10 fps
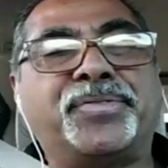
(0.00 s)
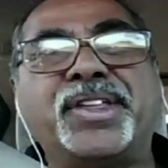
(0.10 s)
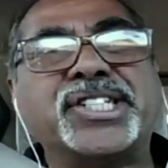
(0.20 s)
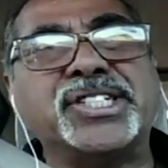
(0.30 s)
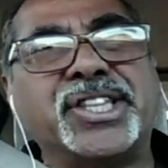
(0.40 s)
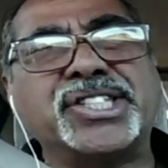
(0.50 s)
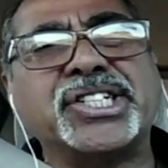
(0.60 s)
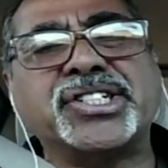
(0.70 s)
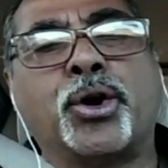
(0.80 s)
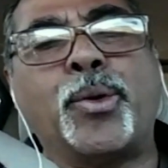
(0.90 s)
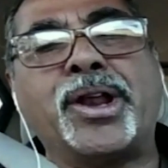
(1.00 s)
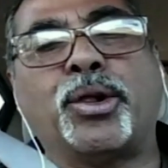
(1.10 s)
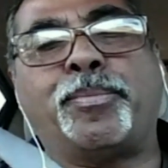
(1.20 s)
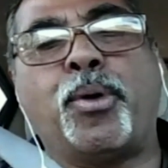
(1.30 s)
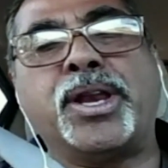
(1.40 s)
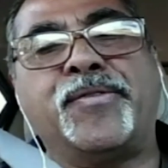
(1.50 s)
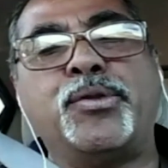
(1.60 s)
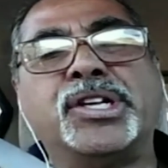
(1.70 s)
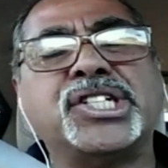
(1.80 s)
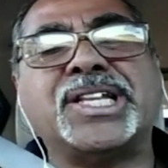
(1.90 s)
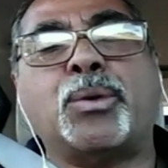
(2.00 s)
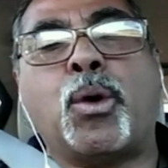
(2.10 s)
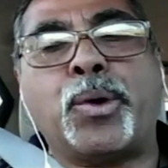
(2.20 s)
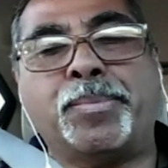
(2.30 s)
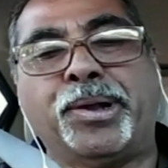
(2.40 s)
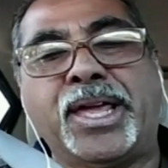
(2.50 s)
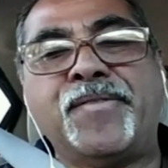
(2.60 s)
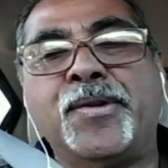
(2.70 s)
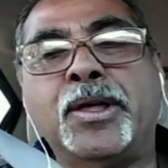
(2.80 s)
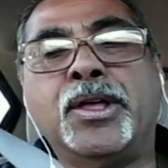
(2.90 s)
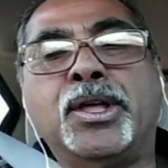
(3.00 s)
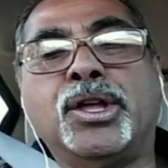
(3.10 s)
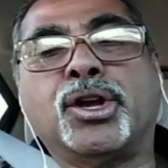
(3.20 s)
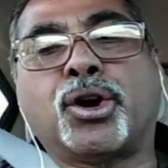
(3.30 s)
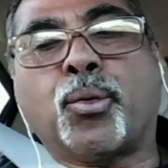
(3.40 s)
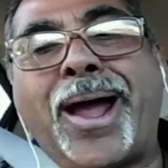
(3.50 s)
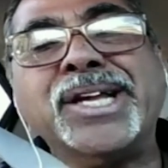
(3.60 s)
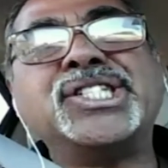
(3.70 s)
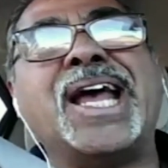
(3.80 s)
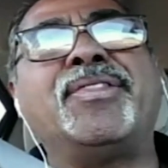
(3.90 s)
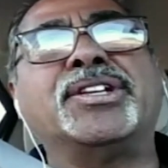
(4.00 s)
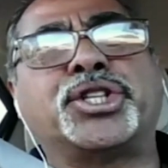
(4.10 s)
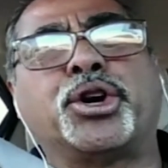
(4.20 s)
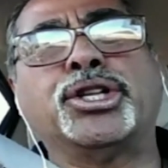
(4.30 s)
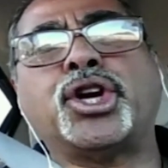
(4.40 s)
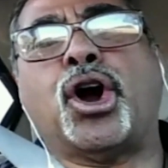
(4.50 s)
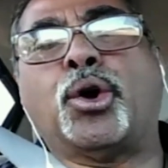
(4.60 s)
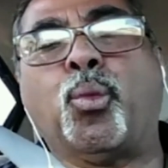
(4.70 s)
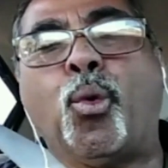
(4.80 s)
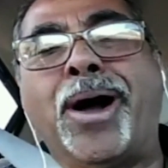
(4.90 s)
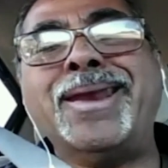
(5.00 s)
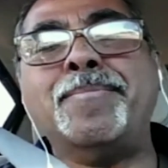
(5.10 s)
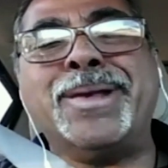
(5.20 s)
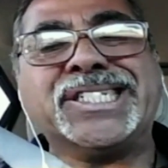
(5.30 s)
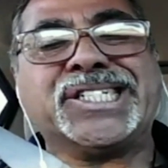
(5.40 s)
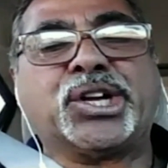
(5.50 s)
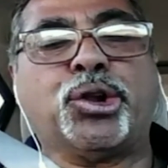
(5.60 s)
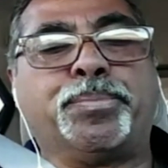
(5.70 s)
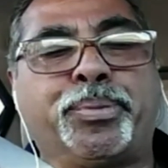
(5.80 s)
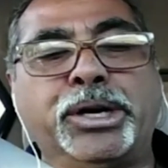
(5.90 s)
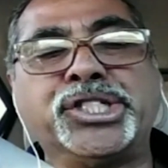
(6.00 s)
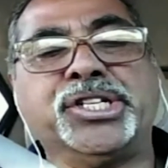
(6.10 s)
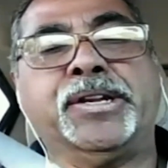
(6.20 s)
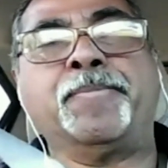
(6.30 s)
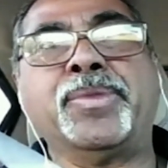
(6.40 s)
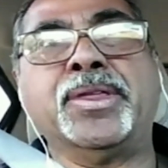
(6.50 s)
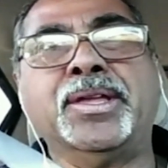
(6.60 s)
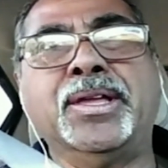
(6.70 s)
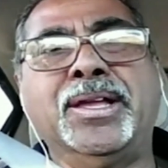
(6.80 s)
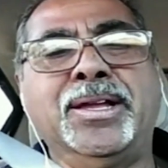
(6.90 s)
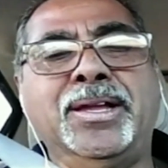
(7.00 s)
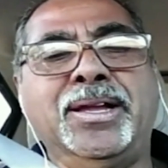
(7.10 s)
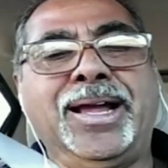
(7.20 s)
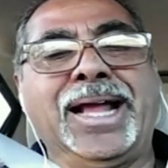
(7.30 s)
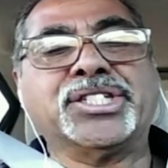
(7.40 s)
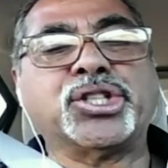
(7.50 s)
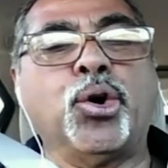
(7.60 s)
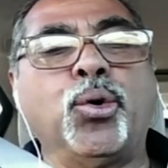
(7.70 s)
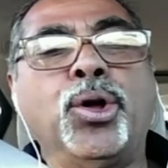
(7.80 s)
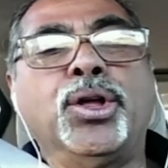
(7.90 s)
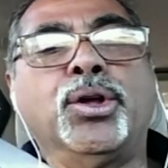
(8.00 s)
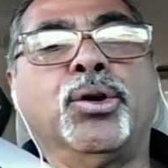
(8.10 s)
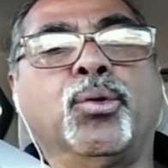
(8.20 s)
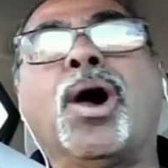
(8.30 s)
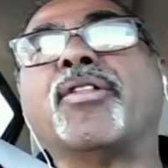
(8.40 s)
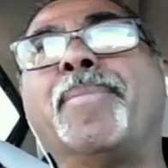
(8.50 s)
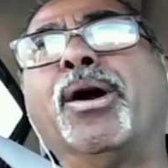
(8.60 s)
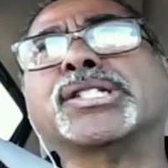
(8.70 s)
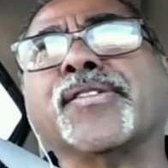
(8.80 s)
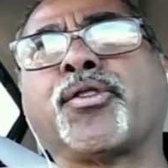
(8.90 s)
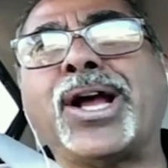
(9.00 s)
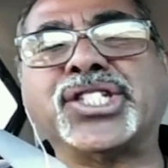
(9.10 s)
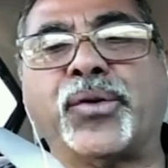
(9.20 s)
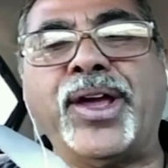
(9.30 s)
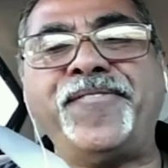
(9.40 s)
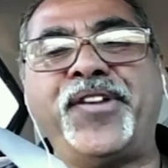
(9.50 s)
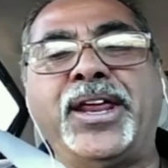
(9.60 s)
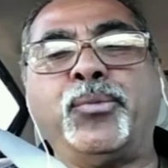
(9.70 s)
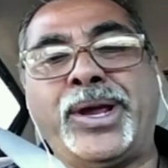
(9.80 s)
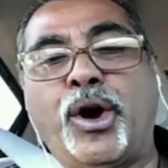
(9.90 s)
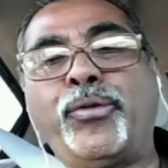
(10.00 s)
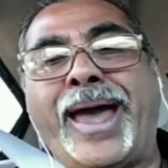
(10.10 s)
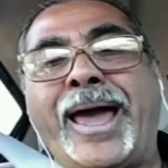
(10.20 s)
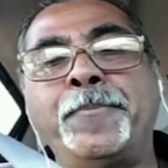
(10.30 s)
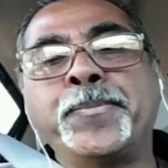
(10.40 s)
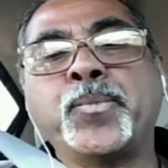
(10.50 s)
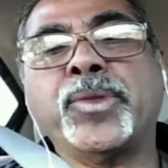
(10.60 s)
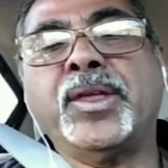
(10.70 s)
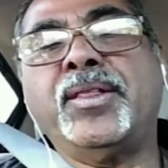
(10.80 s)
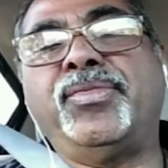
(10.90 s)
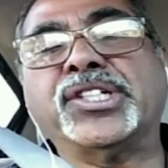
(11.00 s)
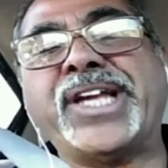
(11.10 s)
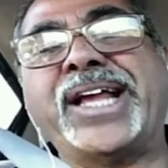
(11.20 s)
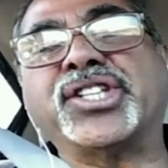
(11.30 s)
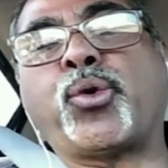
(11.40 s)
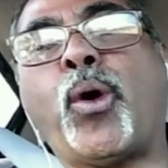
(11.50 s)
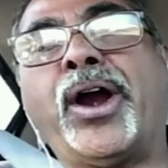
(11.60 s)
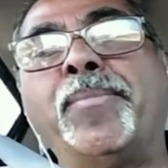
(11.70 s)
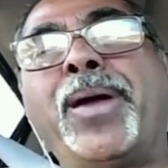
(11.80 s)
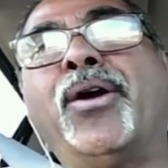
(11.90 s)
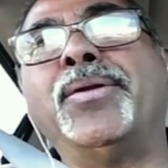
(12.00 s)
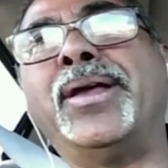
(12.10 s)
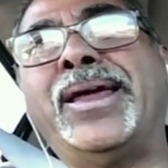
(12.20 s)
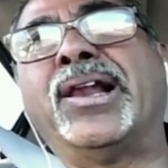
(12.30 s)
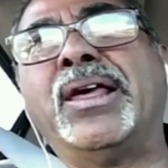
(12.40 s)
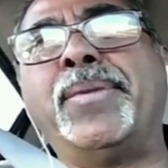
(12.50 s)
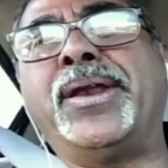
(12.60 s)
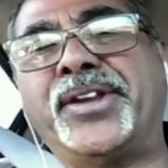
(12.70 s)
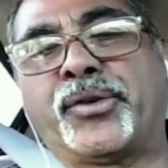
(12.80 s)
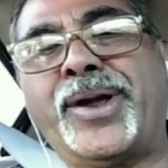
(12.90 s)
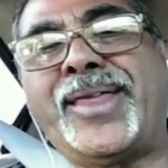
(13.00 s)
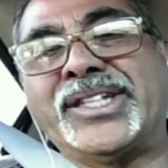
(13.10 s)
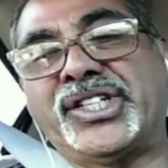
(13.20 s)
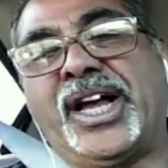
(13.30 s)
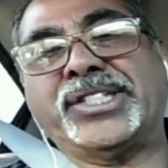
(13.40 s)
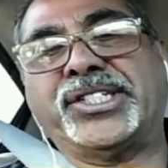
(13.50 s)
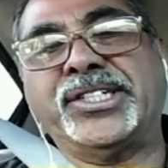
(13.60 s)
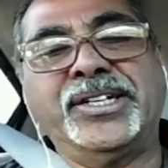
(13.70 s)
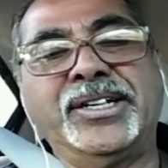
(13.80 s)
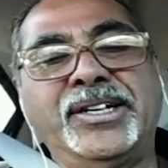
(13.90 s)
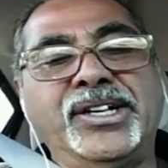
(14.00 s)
But this is a heretical point of view. This is not what we believe. Christ and the church are one mystical person. And so, while the merits of Christ are infinite, we know that, the saints acquire merit in a limited degree. That's us.